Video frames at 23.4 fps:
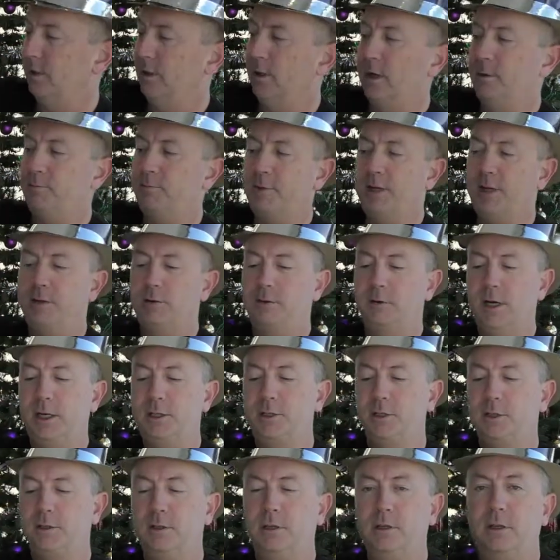up that
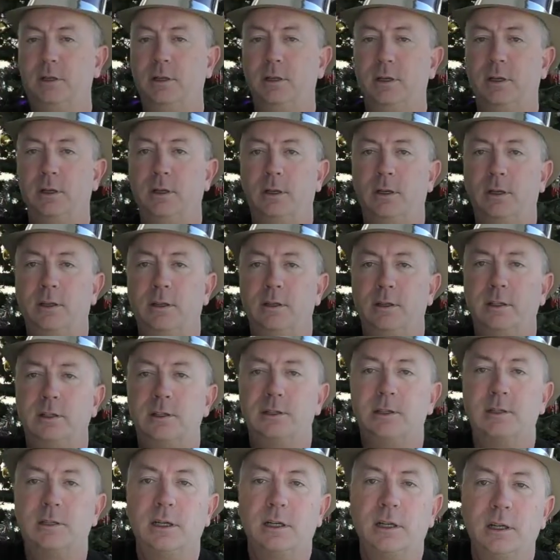direction,
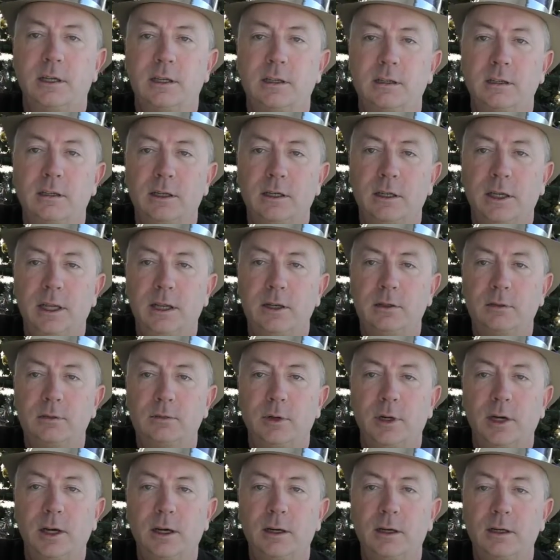this is a, uh, an Eagle
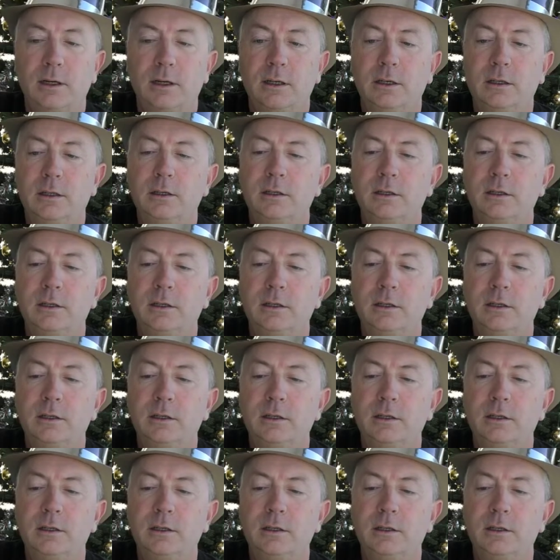Rare